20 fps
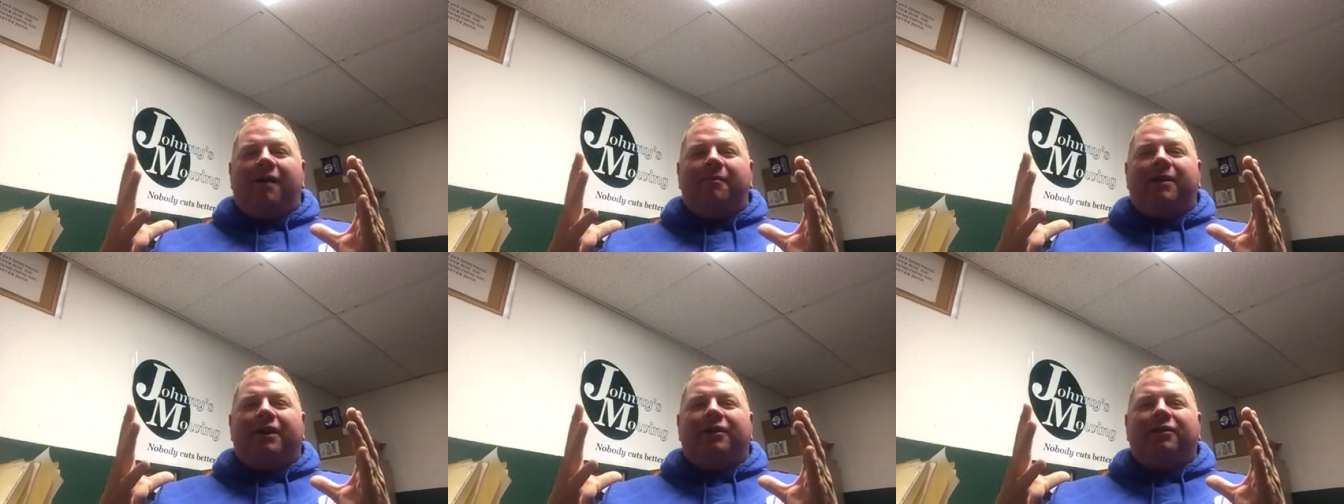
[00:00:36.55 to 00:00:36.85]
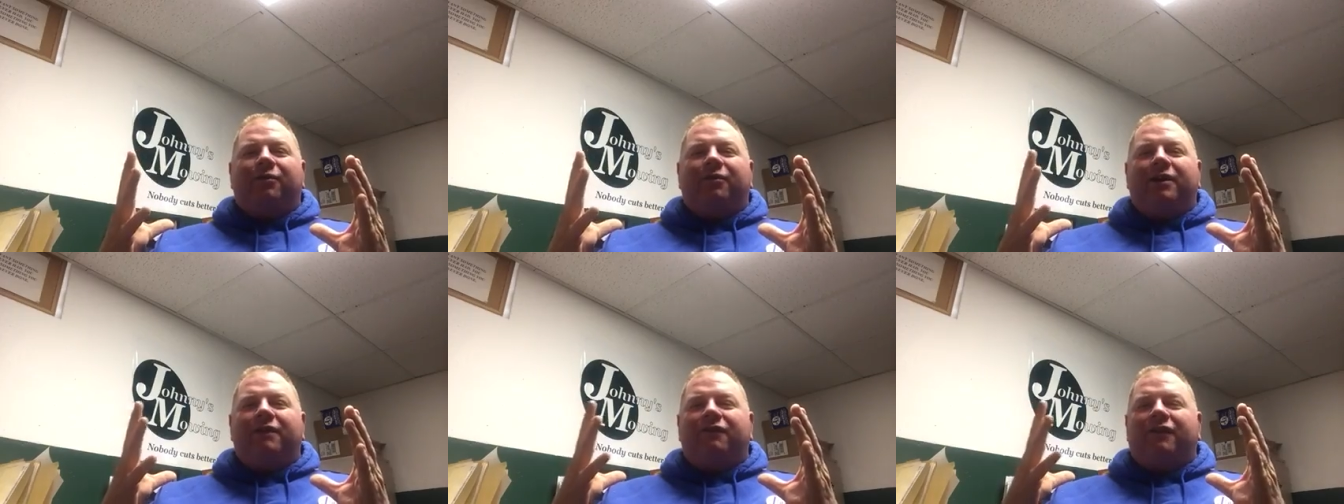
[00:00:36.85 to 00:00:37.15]
I
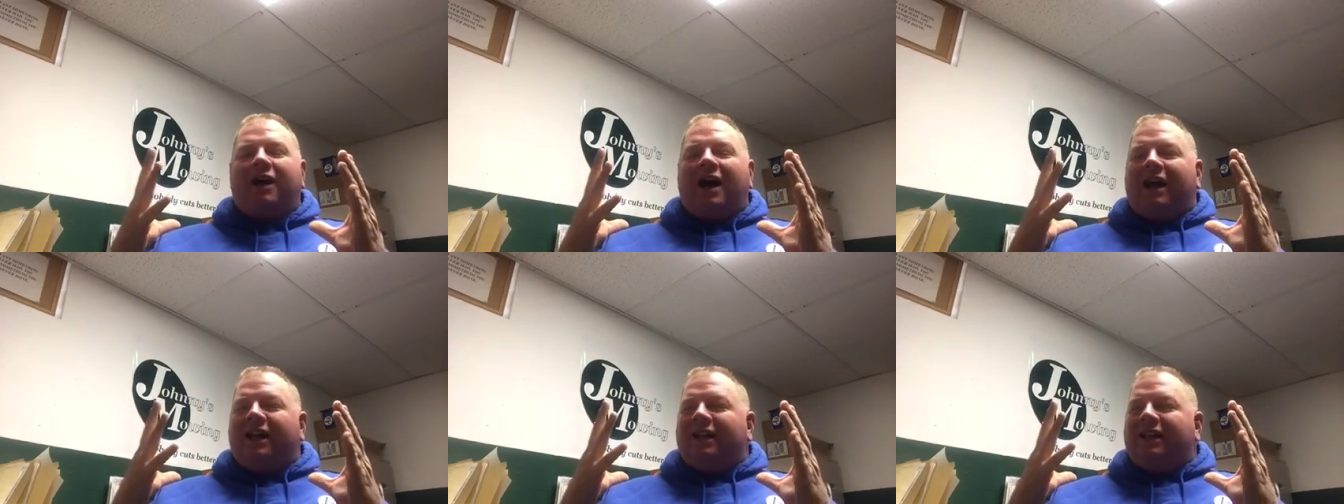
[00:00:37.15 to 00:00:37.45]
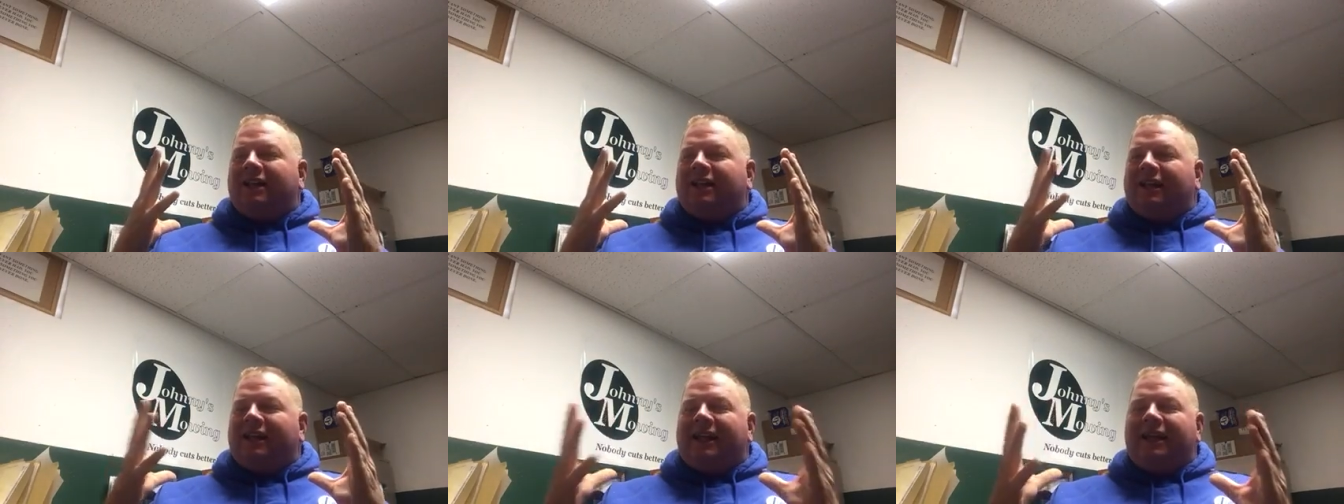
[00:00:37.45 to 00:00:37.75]
mean, we've
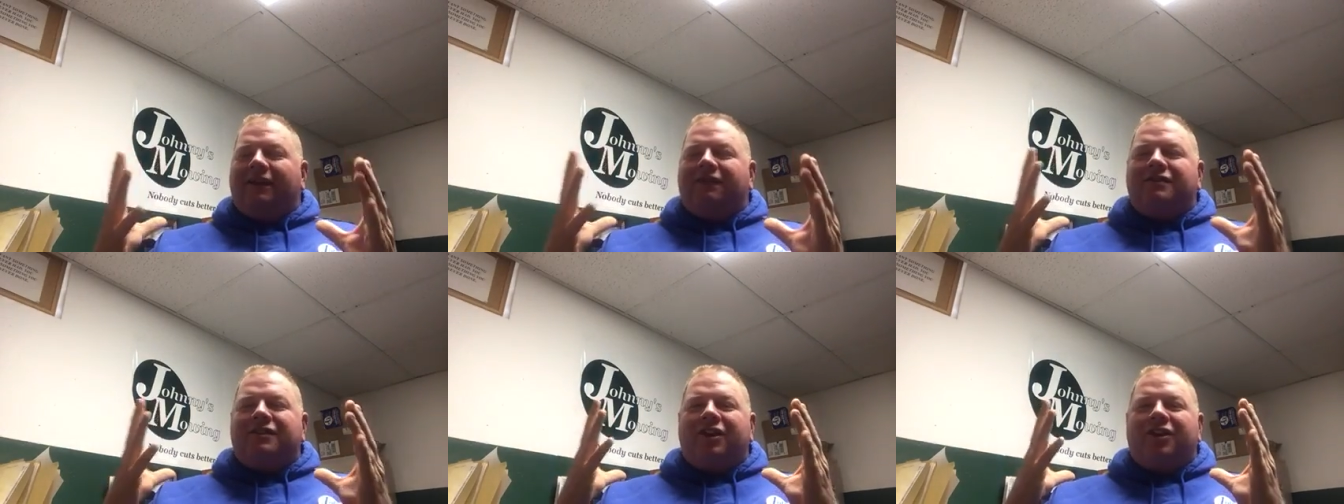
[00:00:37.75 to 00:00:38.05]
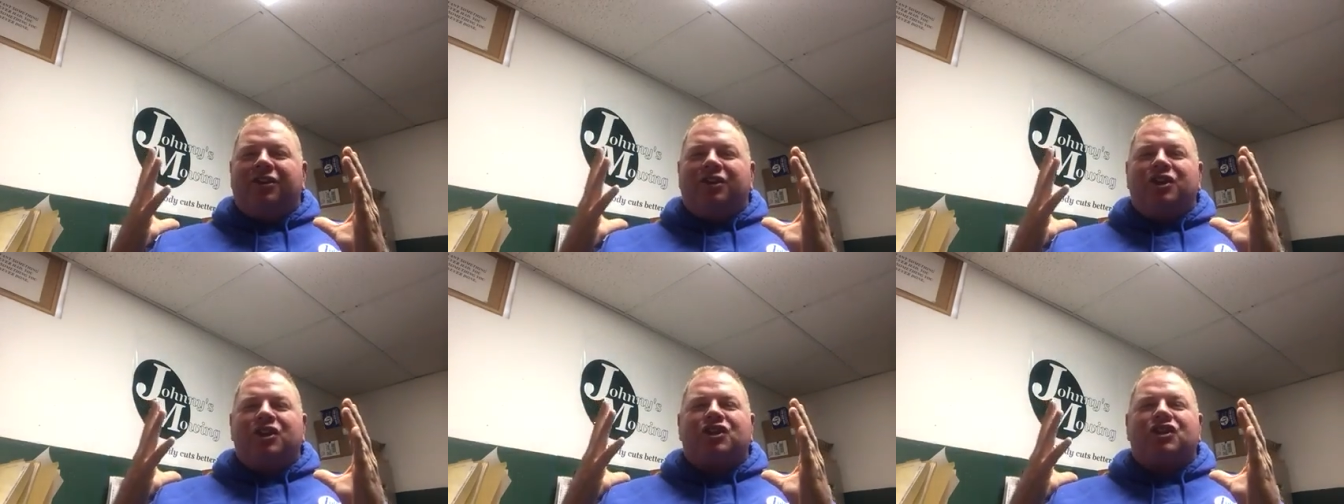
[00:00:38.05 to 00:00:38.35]
got leaves
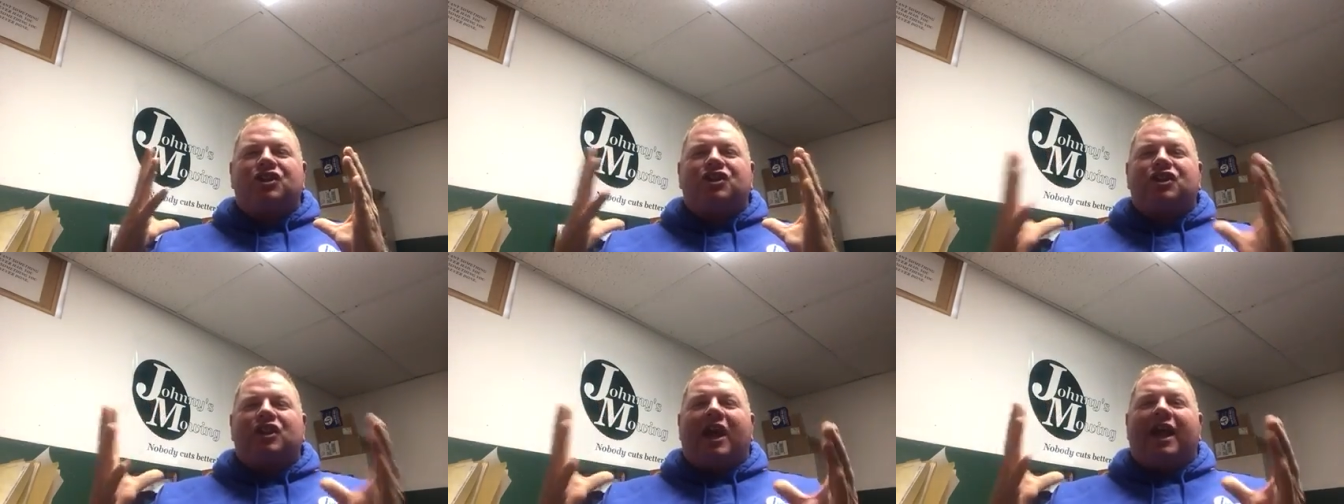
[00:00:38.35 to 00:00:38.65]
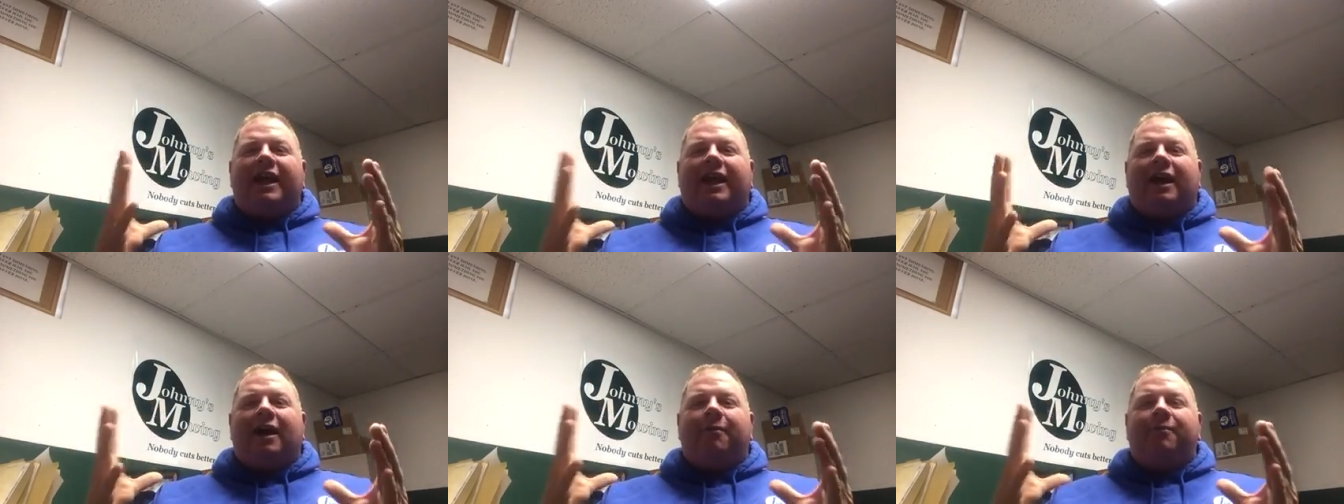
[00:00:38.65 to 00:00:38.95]
that are just
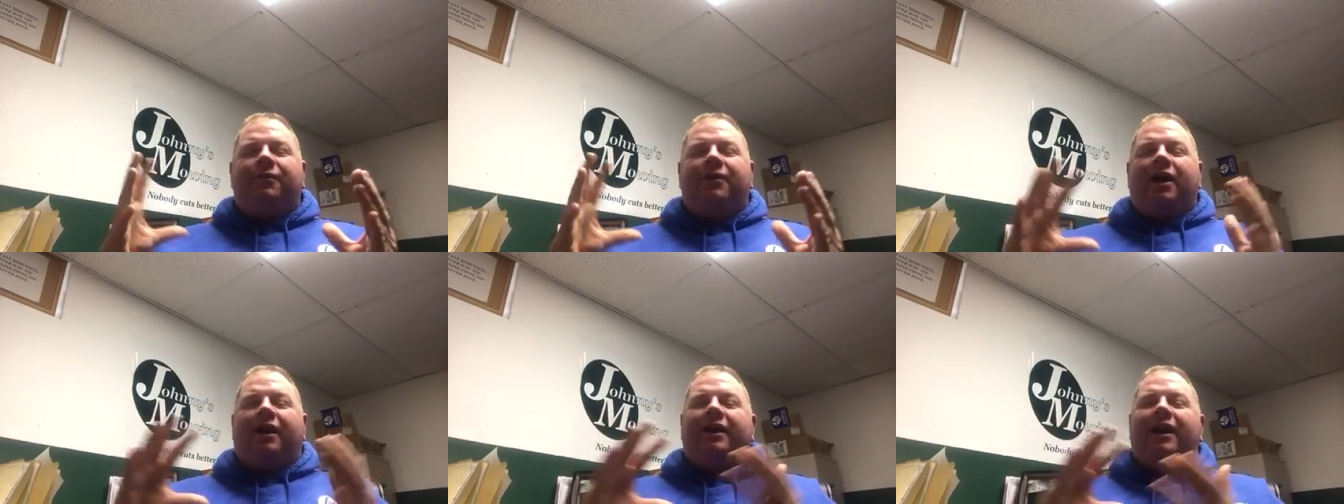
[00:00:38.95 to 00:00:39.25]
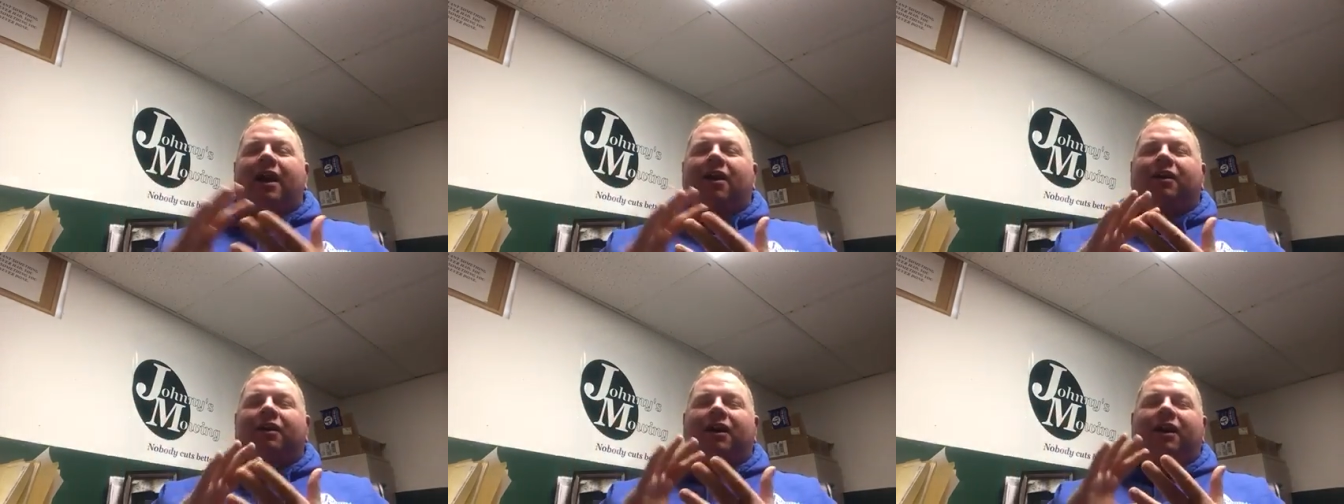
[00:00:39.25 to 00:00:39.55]
staying up there.
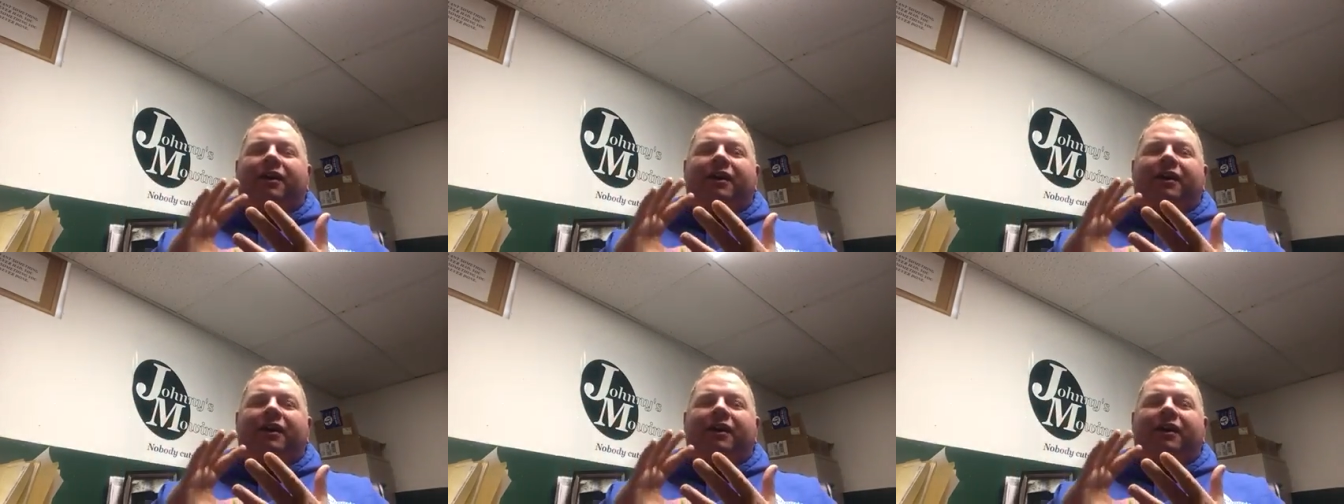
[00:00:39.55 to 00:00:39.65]
Now,